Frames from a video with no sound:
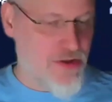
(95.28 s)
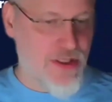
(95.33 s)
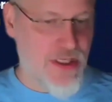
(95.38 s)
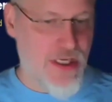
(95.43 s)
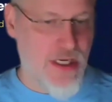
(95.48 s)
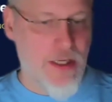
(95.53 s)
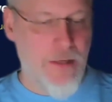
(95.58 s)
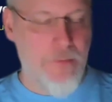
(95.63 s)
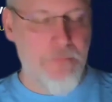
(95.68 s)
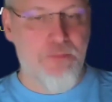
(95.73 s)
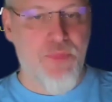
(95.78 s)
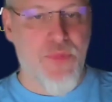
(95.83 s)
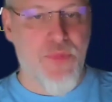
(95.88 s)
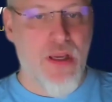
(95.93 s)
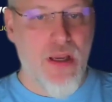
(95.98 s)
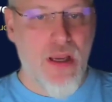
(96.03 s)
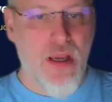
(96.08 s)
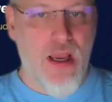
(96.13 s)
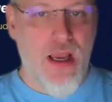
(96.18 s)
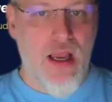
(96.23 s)
say,
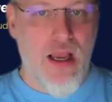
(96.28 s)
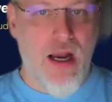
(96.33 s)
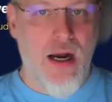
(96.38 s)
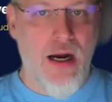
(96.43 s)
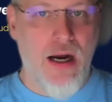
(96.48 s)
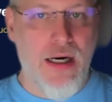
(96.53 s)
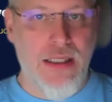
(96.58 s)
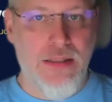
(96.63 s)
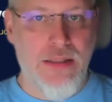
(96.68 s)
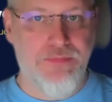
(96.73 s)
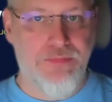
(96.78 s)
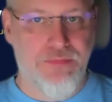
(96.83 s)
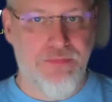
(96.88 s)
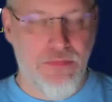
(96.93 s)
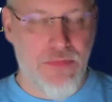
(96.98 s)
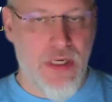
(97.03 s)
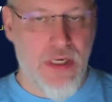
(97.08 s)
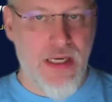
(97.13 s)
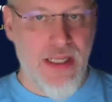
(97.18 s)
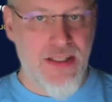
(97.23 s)

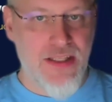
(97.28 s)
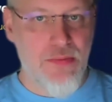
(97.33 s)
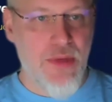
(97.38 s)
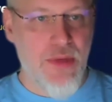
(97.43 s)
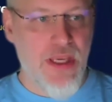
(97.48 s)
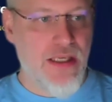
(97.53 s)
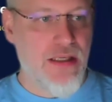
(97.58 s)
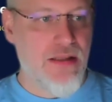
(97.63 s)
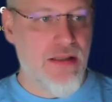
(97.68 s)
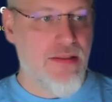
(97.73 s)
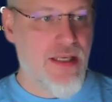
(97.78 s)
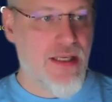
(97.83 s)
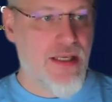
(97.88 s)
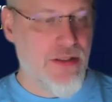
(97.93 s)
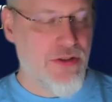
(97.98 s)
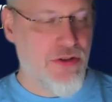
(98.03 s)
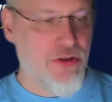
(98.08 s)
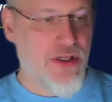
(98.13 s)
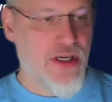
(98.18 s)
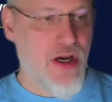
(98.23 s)
let's make it
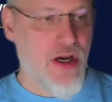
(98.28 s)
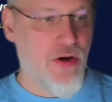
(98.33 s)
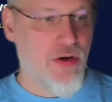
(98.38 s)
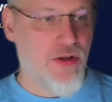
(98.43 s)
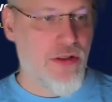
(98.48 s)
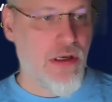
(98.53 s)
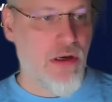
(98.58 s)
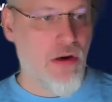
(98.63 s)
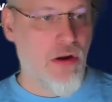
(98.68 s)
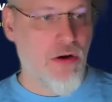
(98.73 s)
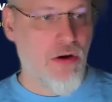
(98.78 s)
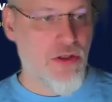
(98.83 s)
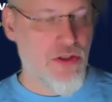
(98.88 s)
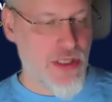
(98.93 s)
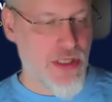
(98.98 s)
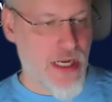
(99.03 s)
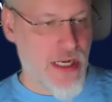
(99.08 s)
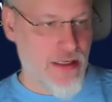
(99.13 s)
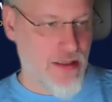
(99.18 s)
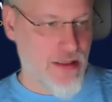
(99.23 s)
that you cannot launch
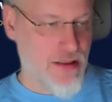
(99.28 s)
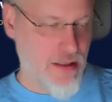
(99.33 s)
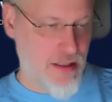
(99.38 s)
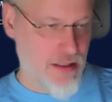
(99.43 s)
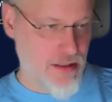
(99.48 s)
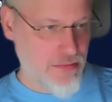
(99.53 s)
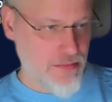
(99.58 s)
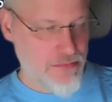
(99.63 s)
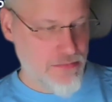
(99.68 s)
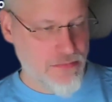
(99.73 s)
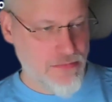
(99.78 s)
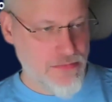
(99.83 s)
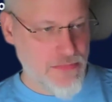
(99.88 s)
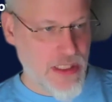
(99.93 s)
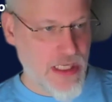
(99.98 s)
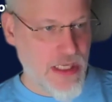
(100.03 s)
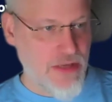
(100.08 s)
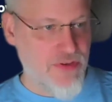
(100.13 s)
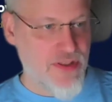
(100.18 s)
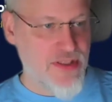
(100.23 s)
anything
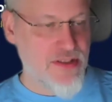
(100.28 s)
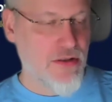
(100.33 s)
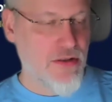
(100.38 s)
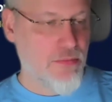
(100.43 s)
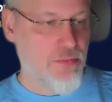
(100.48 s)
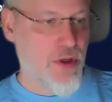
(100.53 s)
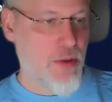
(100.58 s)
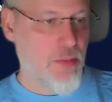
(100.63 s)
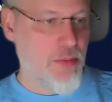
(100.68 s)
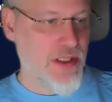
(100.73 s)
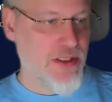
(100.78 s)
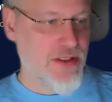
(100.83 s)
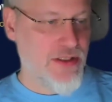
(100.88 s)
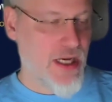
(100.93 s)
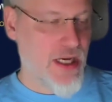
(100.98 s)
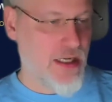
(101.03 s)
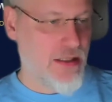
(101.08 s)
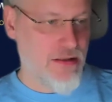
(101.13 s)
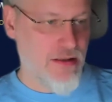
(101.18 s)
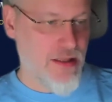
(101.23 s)
if it's not properly
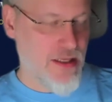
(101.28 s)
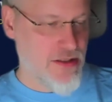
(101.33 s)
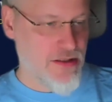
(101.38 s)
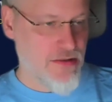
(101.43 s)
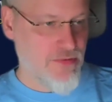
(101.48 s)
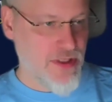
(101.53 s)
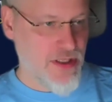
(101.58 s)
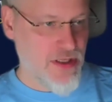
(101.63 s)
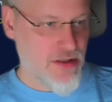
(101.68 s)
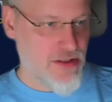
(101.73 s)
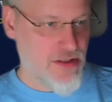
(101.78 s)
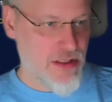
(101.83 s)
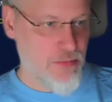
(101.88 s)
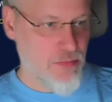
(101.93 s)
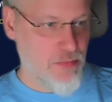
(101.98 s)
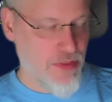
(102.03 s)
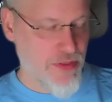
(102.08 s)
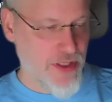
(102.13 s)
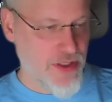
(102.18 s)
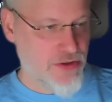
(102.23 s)
tagged. That's a very
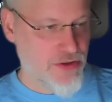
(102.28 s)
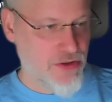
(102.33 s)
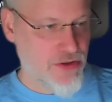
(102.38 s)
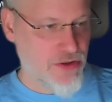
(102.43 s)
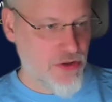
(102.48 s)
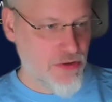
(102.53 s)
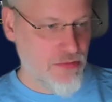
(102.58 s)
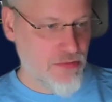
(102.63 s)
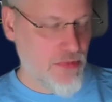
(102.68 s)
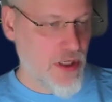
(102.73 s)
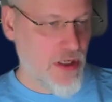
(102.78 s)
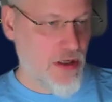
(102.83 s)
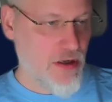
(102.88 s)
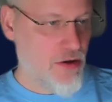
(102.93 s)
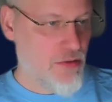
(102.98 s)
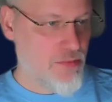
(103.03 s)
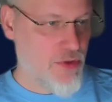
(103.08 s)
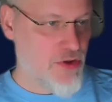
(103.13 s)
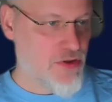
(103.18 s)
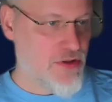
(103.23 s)
simple thing to do
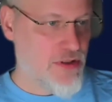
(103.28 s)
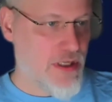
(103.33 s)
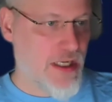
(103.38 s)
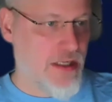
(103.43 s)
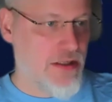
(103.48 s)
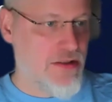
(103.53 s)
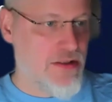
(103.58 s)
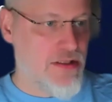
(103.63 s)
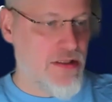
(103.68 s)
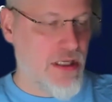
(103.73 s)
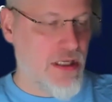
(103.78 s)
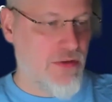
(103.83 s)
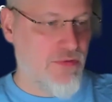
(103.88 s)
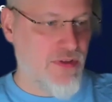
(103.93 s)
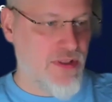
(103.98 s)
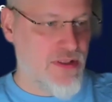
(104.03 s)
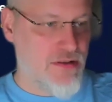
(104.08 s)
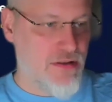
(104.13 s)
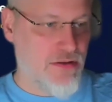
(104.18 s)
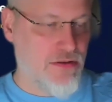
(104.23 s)
on most clouds. If
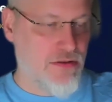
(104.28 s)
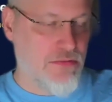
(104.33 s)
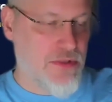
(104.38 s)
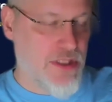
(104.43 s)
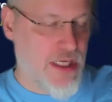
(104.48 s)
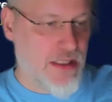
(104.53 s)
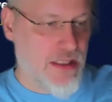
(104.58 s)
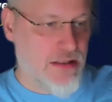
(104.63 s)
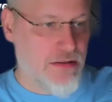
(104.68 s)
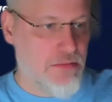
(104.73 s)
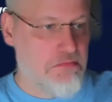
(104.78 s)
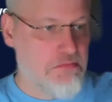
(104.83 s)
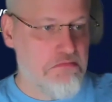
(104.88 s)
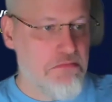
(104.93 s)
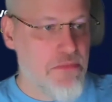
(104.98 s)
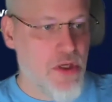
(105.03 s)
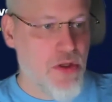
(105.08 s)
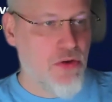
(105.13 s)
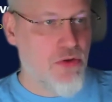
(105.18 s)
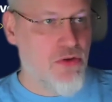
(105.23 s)
it's not tagged,
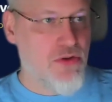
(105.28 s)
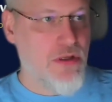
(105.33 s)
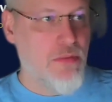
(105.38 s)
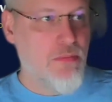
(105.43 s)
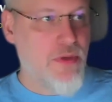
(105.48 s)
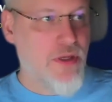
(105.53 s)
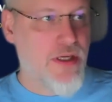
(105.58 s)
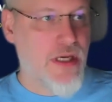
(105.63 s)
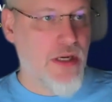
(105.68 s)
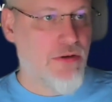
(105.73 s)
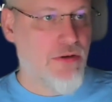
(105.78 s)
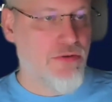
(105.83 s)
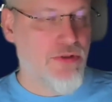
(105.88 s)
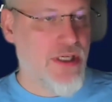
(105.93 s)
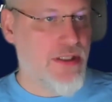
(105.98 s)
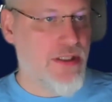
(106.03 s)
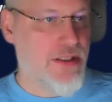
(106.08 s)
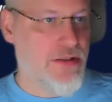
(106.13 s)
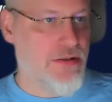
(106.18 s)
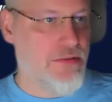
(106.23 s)
you simply cannot
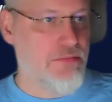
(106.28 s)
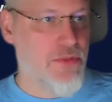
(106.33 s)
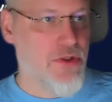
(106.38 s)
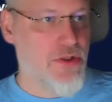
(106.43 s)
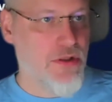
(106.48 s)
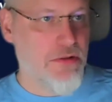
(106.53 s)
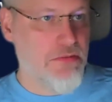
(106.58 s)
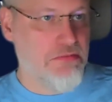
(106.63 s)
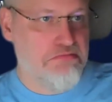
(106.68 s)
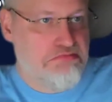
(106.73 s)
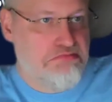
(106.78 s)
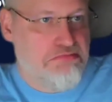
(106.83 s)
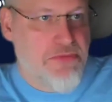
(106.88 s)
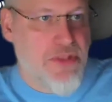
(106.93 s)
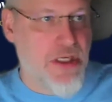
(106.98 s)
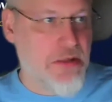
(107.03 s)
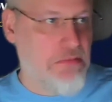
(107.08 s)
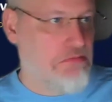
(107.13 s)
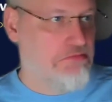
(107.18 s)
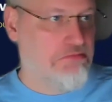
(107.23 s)
run it. So
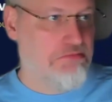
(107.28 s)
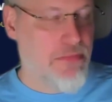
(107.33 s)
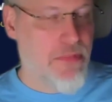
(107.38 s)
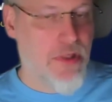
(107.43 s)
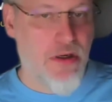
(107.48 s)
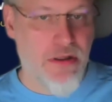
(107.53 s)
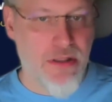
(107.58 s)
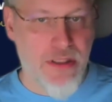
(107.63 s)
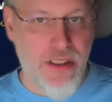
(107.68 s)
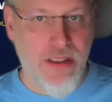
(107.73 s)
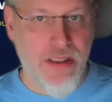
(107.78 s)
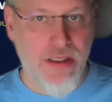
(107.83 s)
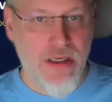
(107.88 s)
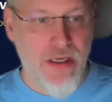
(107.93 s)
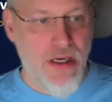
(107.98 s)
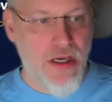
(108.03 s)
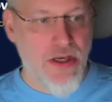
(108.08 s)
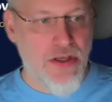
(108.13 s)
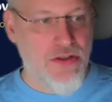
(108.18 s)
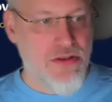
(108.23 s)
done. Okay,
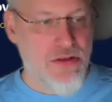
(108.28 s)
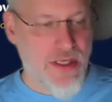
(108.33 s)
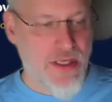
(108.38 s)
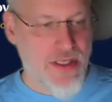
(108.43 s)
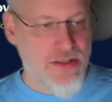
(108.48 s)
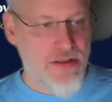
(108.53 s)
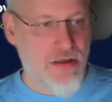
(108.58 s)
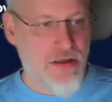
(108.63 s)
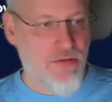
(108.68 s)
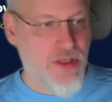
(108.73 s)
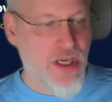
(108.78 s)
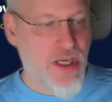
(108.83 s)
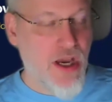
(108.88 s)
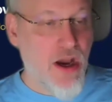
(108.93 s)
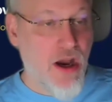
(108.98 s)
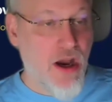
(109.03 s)
so that's solved.